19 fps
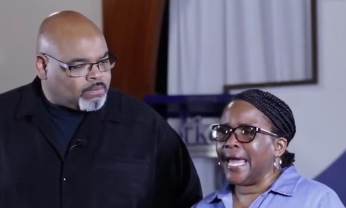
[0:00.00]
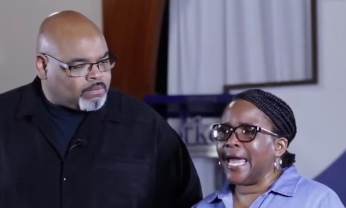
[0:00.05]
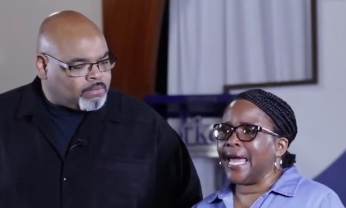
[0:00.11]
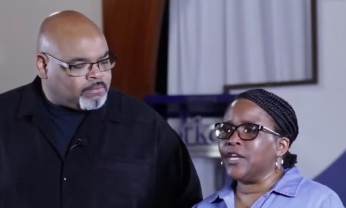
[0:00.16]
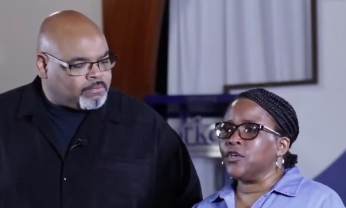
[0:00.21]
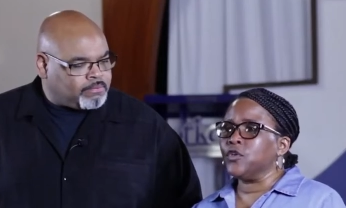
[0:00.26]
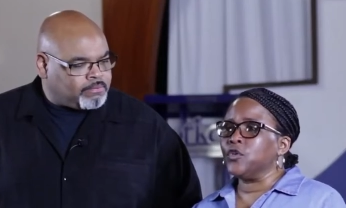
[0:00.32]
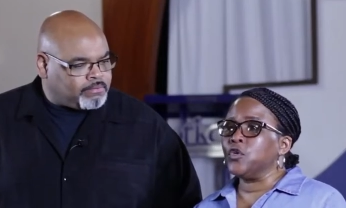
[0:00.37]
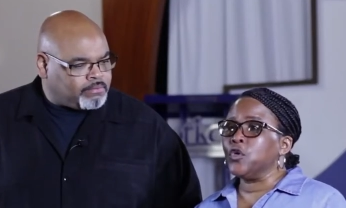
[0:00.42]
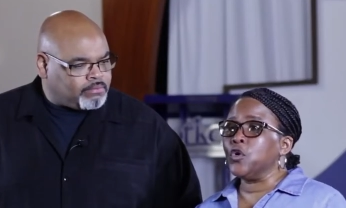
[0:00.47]

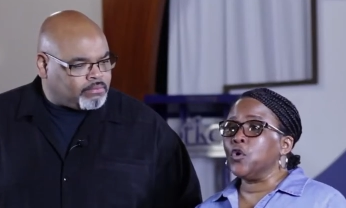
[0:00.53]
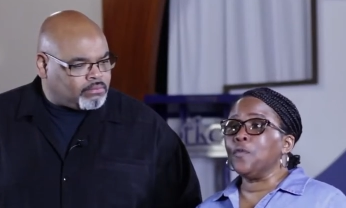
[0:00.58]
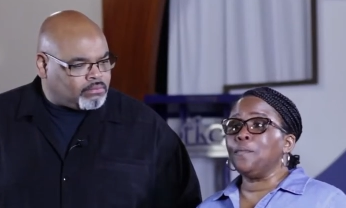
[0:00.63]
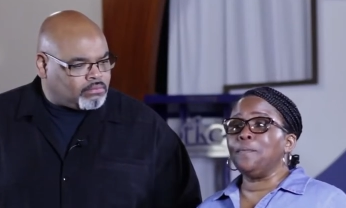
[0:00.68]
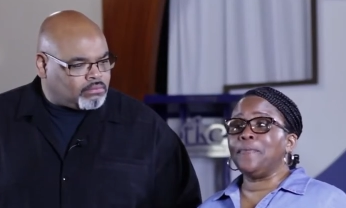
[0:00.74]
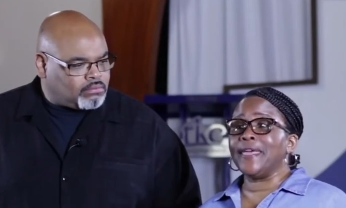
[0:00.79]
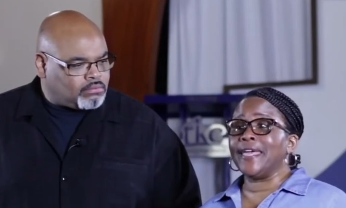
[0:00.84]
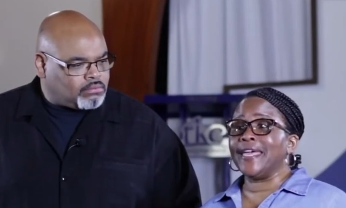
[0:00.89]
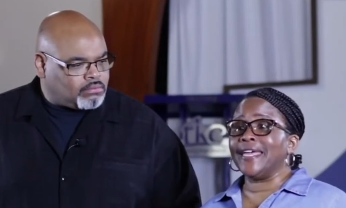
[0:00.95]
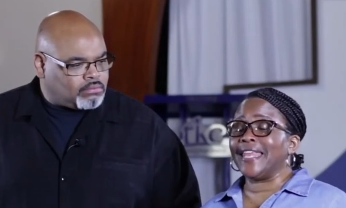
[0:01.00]
Speaker 1: mm-hmm. and
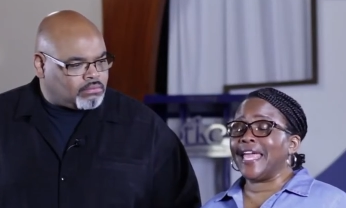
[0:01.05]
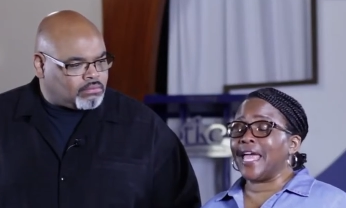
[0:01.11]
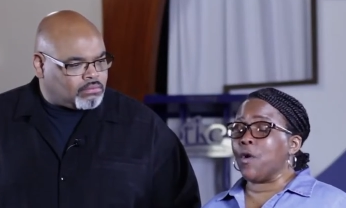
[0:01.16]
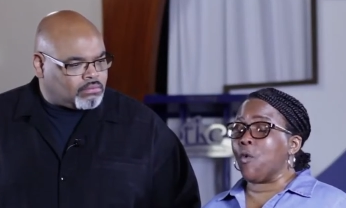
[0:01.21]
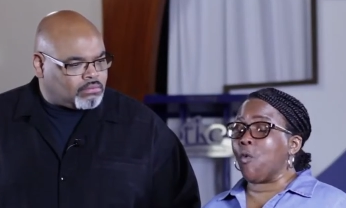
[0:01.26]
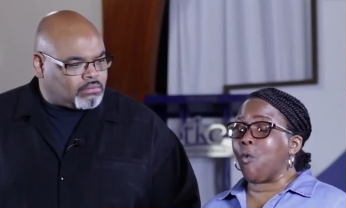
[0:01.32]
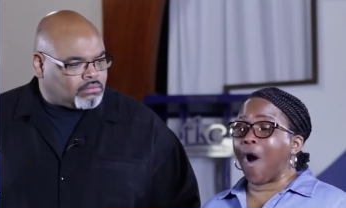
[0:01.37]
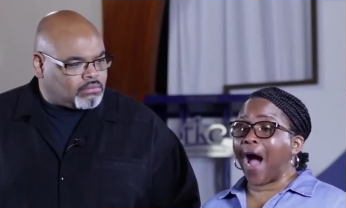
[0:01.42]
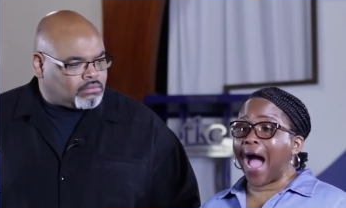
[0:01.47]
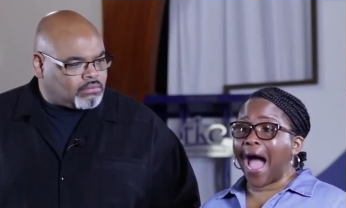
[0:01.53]
you being
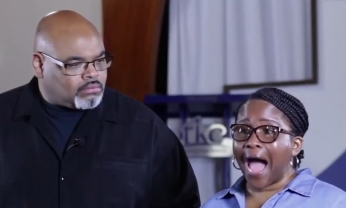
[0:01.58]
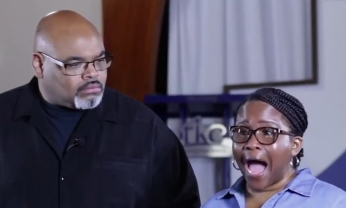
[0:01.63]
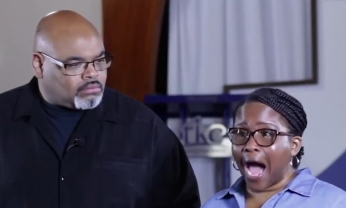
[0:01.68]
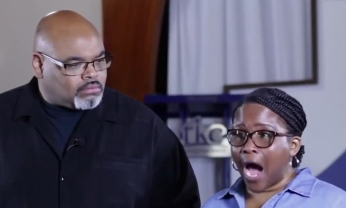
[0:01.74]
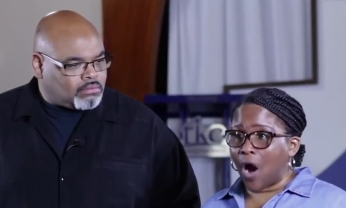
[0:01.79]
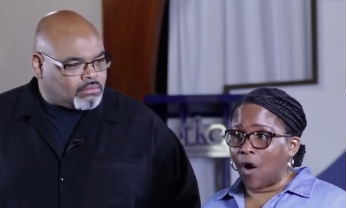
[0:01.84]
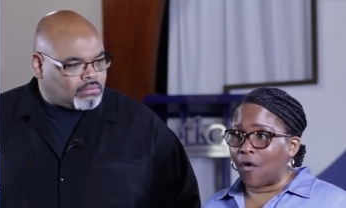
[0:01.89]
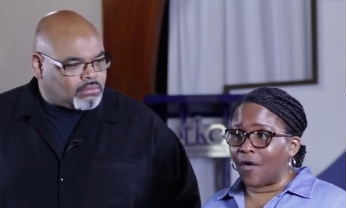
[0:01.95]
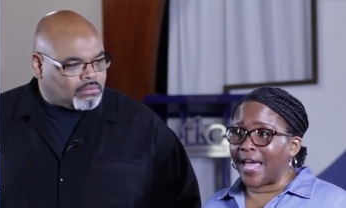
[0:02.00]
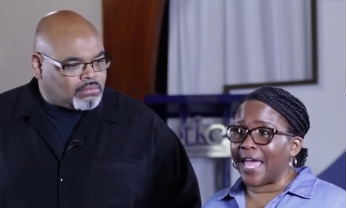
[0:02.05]
a
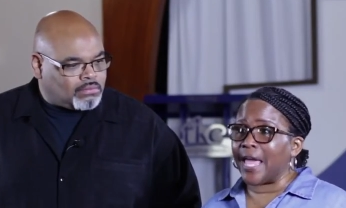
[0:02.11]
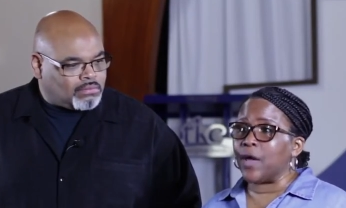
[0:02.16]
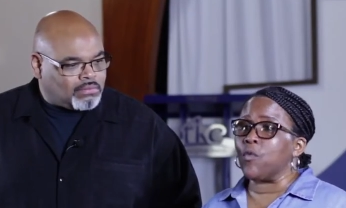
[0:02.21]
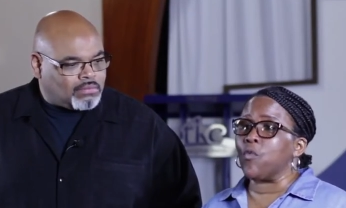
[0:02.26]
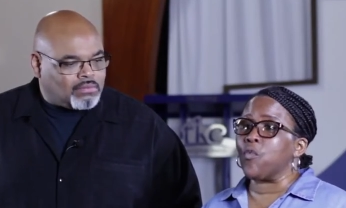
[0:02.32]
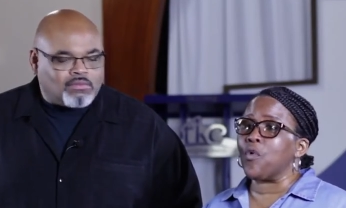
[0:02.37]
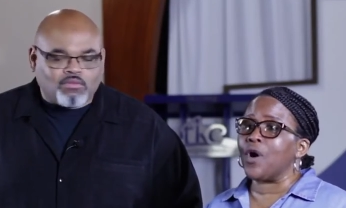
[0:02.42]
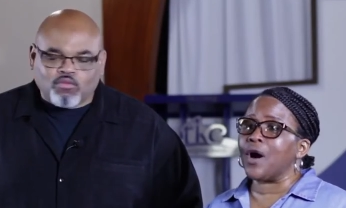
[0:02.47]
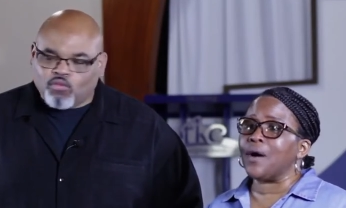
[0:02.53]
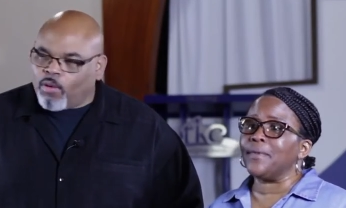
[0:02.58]
wow,
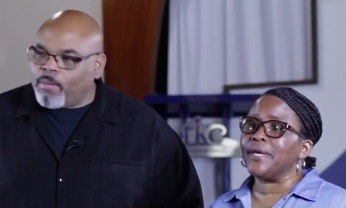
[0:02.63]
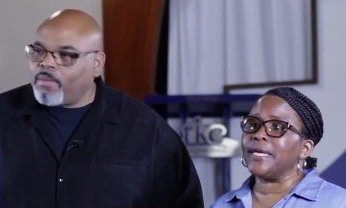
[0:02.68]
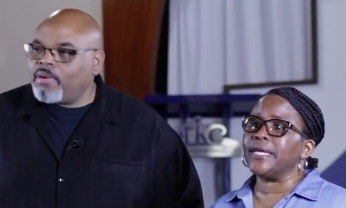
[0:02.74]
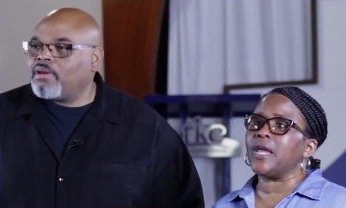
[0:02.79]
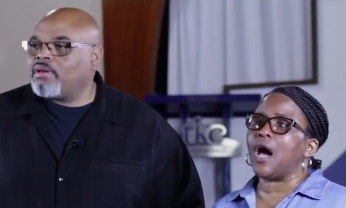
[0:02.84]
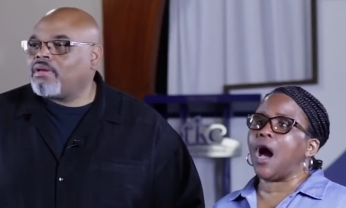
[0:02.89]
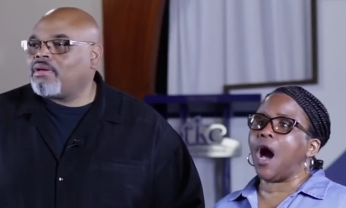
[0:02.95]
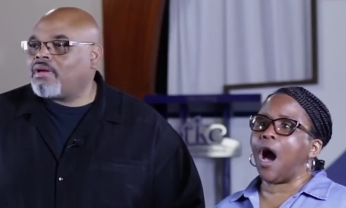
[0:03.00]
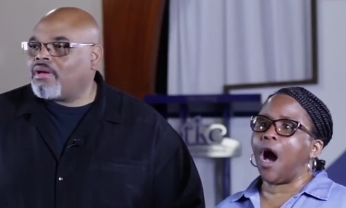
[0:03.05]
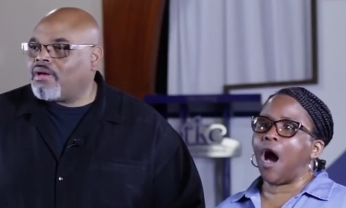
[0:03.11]
a
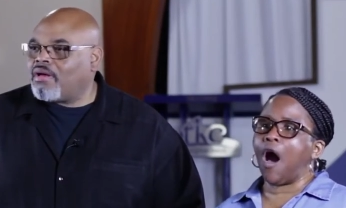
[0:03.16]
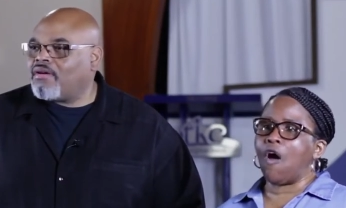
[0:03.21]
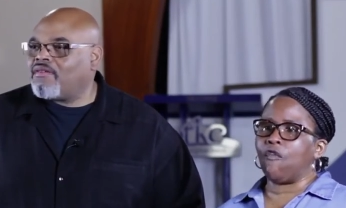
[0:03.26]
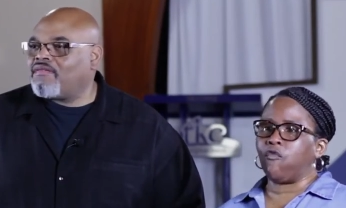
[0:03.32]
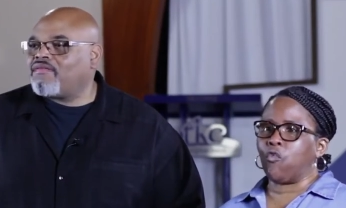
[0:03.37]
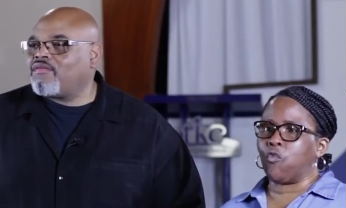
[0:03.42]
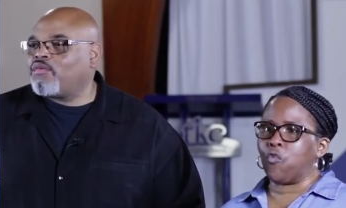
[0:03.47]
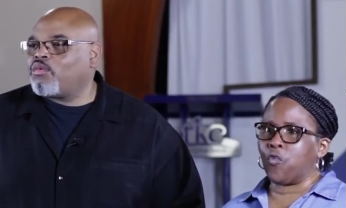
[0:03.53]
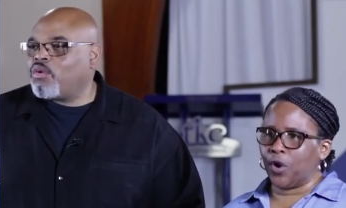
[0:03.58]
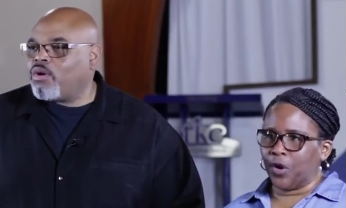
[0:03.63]
woman, woman
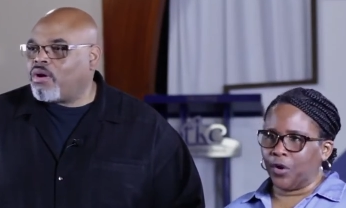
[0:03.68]
of, of